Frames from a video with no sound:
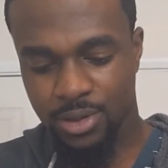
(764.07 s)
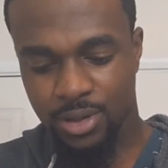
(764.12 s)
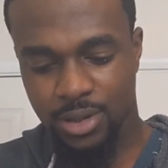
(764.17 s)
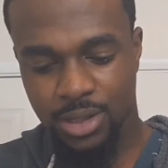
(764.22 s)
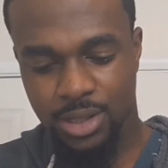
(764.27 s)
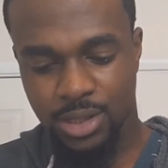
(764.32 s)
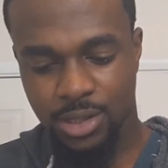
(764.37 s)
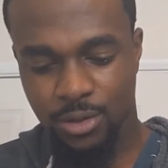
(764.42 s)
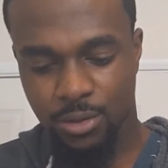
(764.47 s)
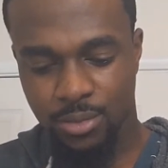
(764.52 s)

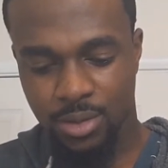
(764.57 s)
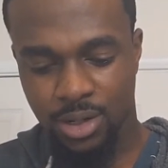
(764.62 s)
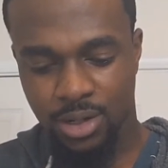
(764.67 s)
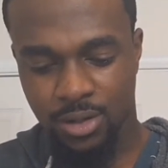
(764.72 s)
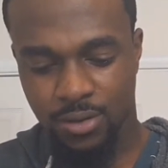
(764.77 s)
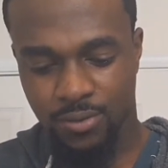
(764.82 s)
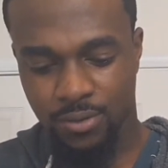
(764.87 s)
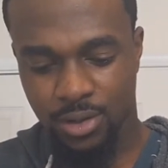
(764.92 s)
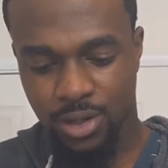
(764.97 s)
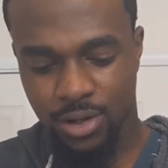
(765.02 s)
There's so many
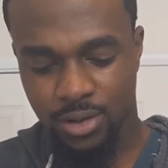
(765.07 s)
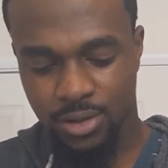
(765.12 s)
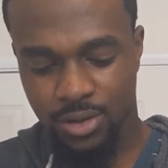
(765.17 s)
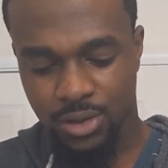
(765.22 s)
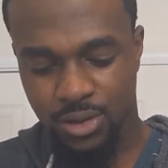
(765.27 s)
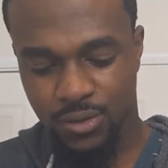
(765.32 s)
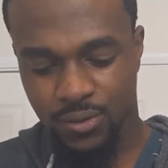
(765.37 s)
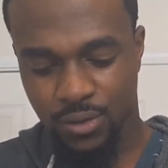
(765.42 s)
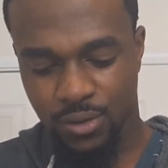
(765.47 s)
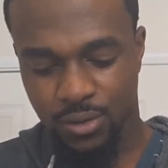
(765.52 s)
different letters in
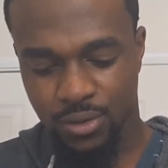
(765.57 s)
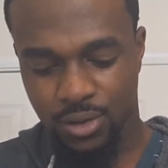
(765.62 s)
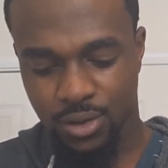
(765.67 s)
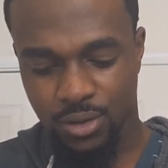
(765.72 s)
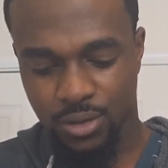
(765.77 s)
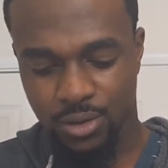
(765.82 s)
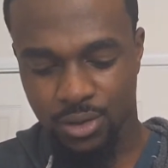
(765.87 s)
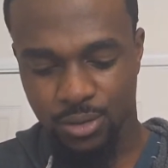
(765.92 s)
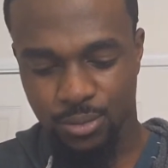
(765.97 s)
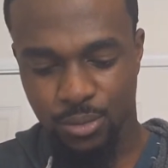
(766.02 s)
each phone. Hold
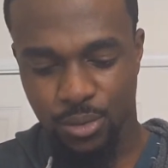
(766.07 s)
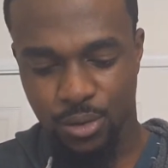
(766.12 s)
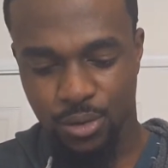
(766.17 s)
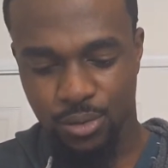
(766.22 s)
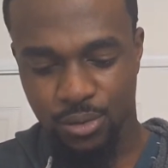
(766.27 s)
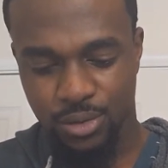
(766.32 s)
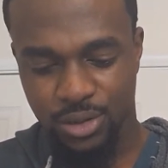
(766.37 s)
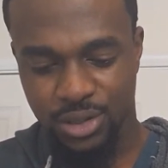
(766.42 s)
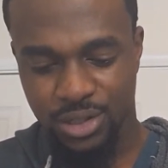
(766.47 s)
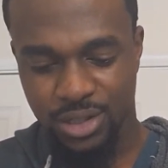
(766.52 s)
on. So
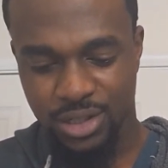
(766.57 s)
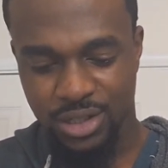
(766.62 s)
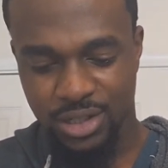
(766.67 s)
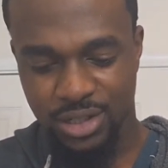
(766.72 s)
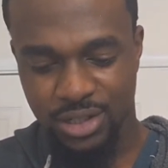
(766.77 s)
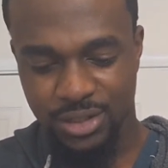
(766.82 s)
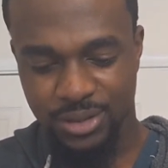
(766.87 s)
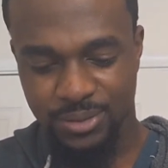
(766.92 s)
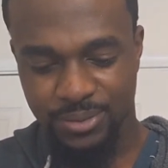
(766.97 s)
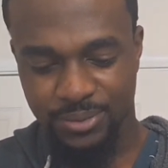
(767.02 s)
Moto
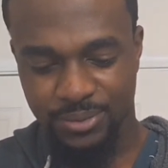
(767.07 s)
Z.